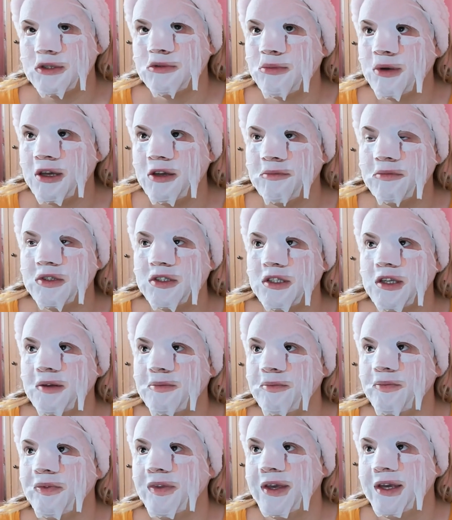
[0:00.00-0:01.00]
which might
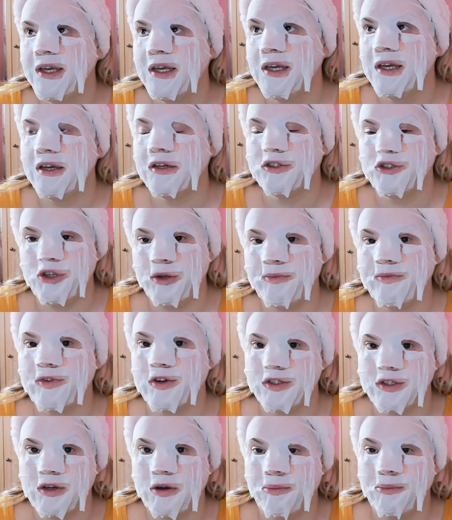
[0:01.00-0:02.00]
seem extreme
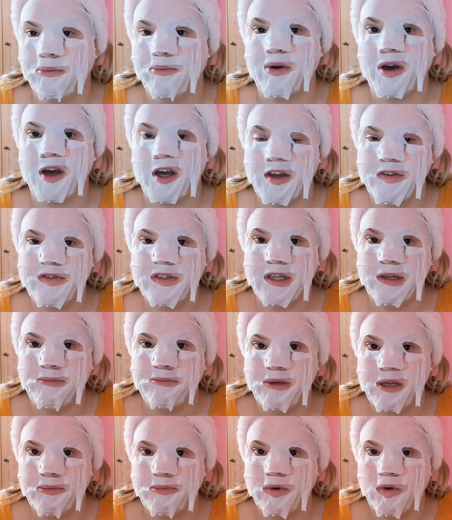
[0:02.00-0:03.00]
for some, but I've seen
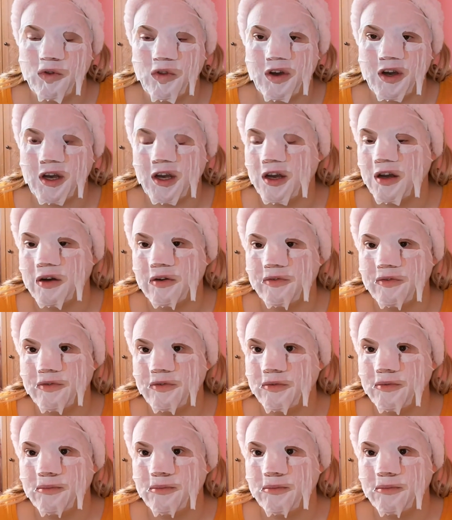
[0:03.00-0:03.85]
people that have